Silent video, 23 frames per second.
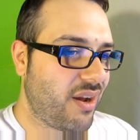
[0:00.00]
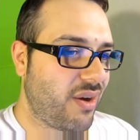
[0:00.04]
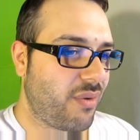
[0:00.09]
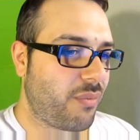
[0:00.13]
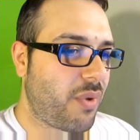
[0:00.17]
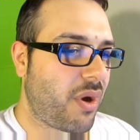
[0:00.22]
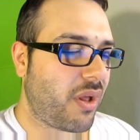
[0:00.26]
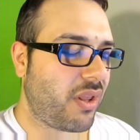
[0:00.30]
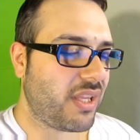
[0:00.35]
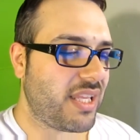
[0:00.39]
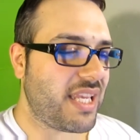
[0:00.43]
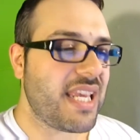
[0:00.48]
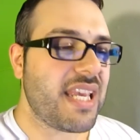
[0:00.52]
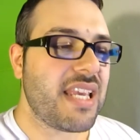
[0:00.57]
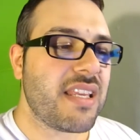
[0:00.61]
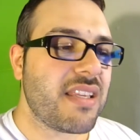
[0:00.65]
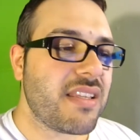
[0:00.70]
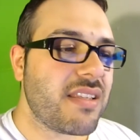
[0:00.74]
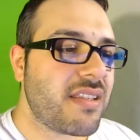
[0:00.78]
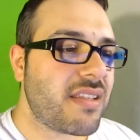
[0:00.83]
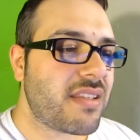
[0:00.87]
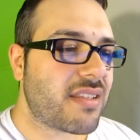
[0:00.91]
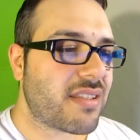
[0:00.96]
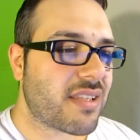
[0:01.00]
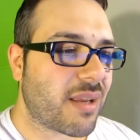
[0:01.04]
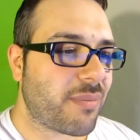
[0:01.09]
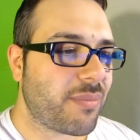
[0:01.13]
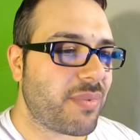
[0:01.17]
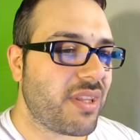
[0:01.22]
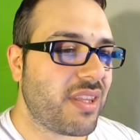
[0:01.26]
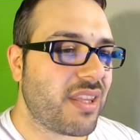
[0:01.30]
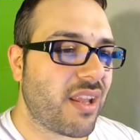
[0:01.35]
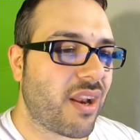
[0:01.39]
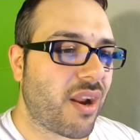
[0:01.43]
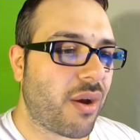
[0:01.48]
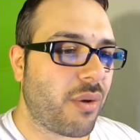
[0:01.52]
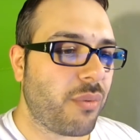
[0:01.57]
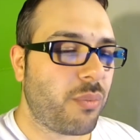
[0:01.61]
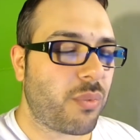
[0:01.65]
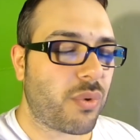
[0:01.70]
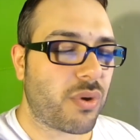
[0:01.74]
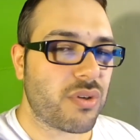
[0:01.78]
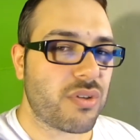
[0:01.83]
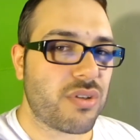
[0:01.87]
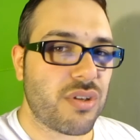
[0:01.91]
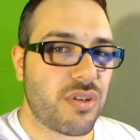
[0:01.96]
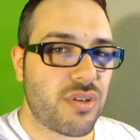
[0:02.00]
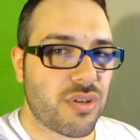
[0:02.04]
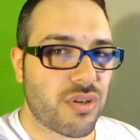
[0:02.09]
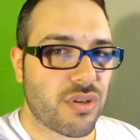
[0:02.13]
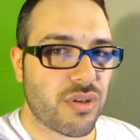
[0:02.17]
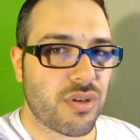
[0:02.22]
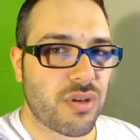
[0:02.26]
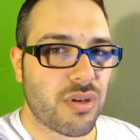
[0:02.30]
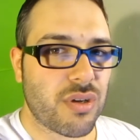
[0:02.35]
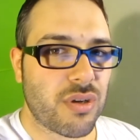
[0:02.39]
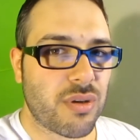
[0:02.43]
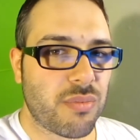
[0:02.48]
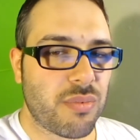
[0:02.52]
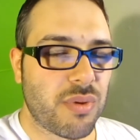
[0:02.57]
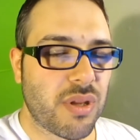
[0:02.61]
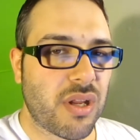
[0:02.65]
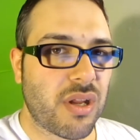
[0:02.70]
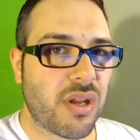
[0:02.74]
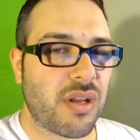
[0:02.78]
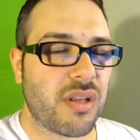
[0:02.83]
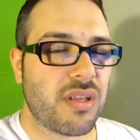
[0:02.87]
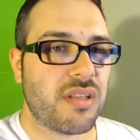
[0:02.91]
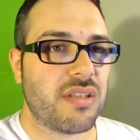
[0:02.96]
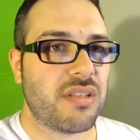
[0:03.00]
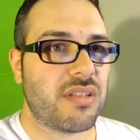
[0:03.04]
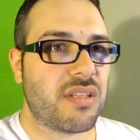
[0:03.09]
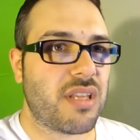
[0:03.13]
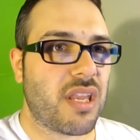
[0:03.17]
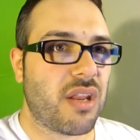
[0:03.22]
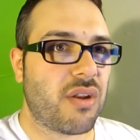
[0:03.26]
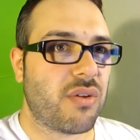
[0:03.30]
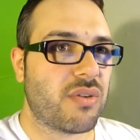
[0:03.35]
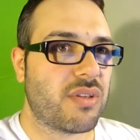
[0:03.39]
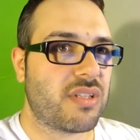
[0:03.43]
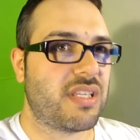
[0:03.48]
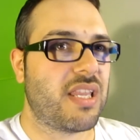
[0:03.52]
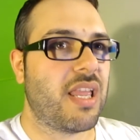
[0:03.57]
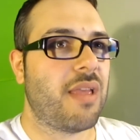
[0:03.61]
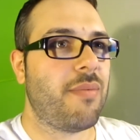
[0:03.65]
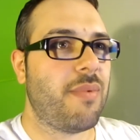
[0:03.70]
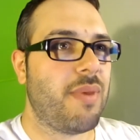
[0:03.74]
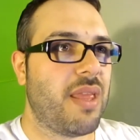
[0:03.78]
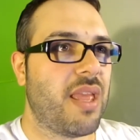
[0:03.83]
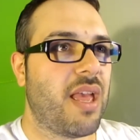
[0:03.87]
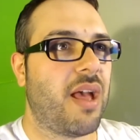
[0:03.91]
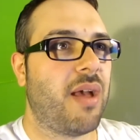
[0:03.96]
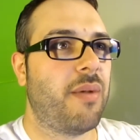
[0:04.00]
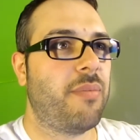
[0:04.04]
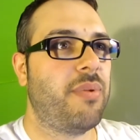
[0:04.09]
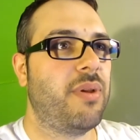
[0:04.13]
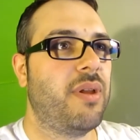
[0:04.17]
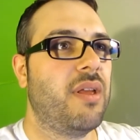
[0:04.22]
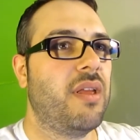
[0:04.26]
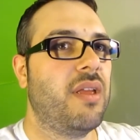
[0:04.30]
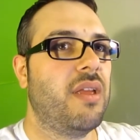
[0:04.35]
while it is something that I want to do because it'll set me up